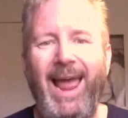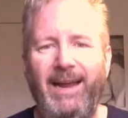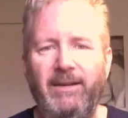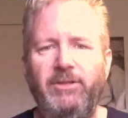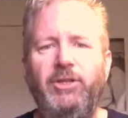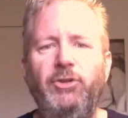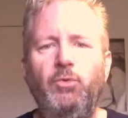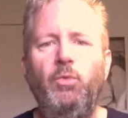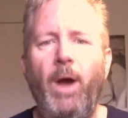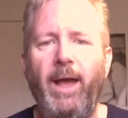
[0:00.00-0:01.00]
and
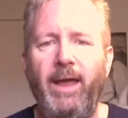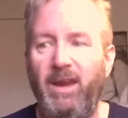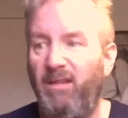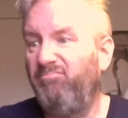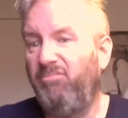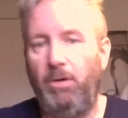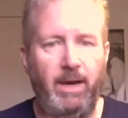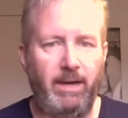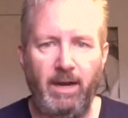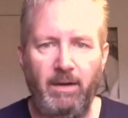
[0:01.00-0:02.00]
you weigh, well,
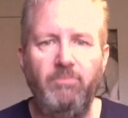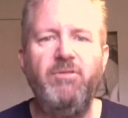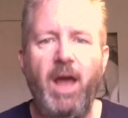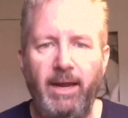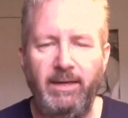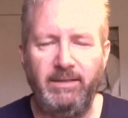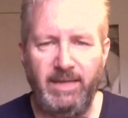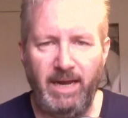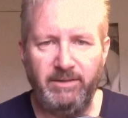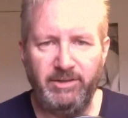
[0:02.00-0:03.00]
I don't know, nine,
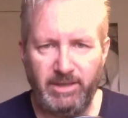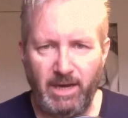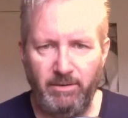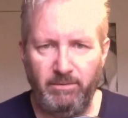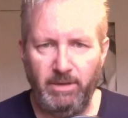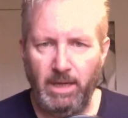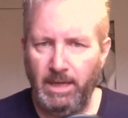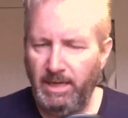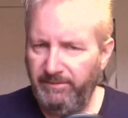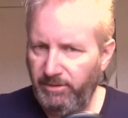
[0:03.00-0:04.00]
ten stone.
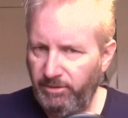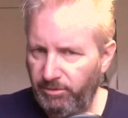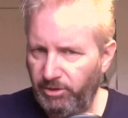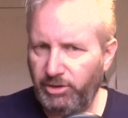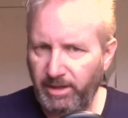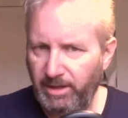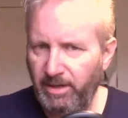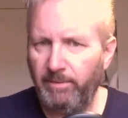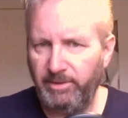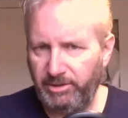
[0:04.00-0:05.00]
If you do the
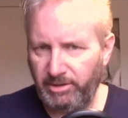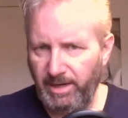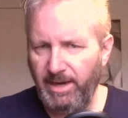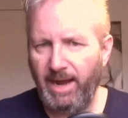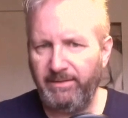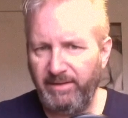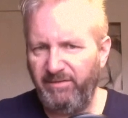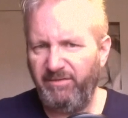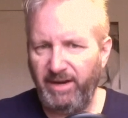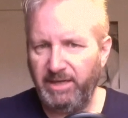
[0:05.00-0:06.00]
trigonometry and
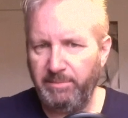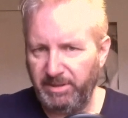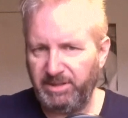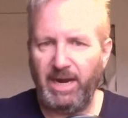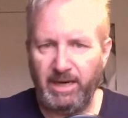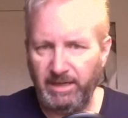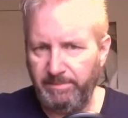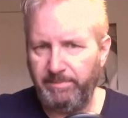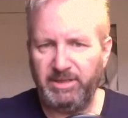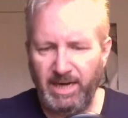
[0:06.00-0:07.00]
the feet per
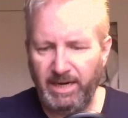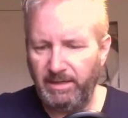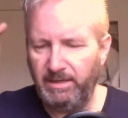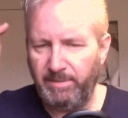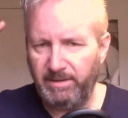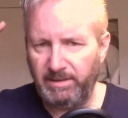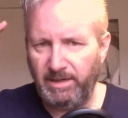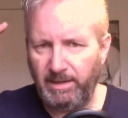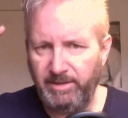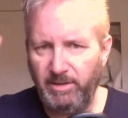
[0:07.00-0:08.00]
second per second, by the
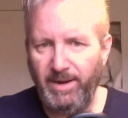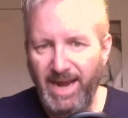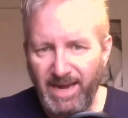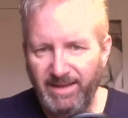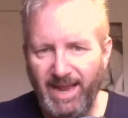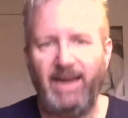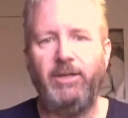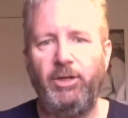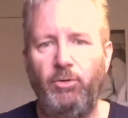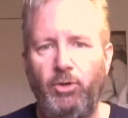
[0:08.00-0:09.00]
time you hit that,
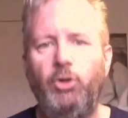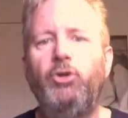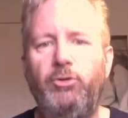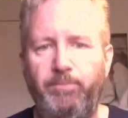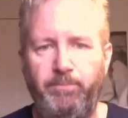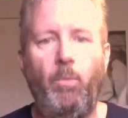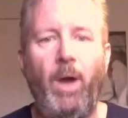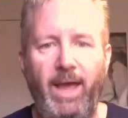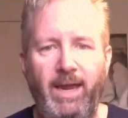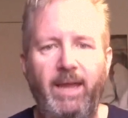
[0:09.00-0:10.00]
you could
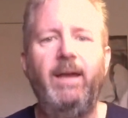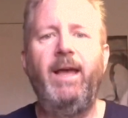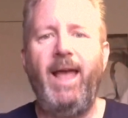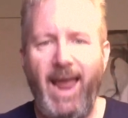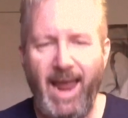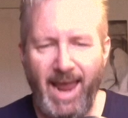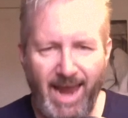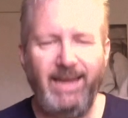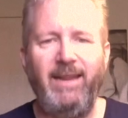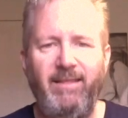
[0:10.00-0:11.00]
weigh
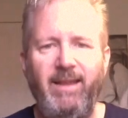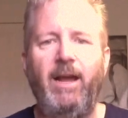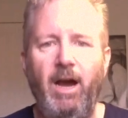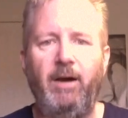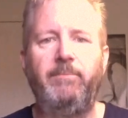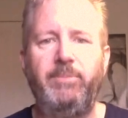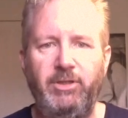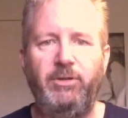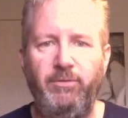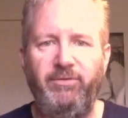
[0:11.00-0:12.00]
anything up
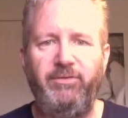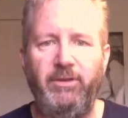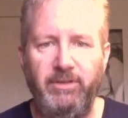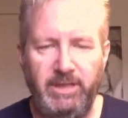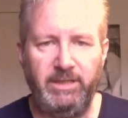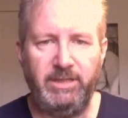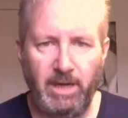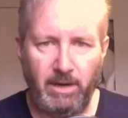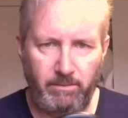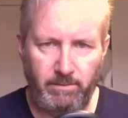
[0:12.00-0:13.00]
to 30
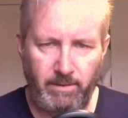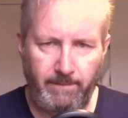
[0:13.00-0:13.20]
stone.